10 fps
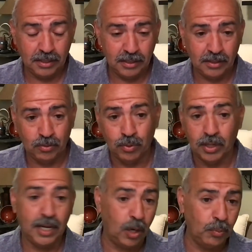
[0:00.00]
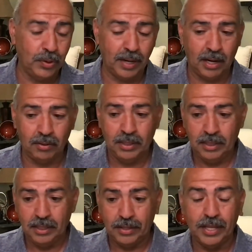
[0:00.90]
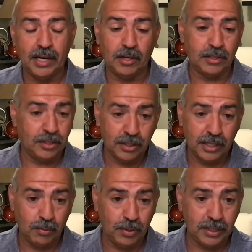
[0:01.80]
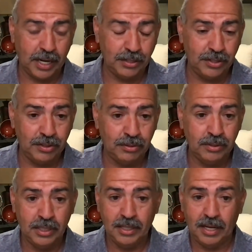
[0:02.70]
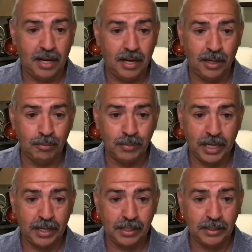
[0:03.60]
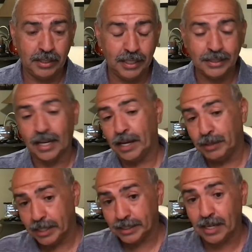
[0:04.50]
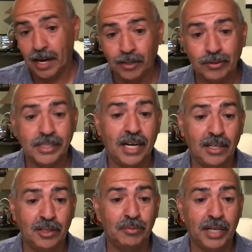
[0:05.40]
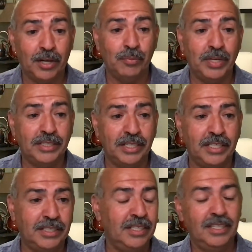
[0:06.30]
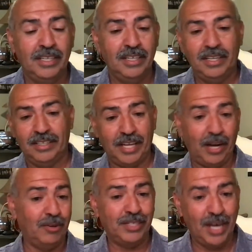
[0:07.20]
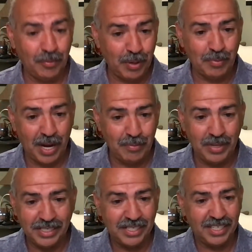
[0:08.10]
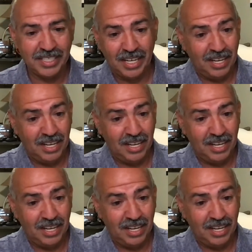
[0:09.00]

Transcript: will help you out. They are good at what they do. And it's like this. I don't tell them their business. They don't tell me my business.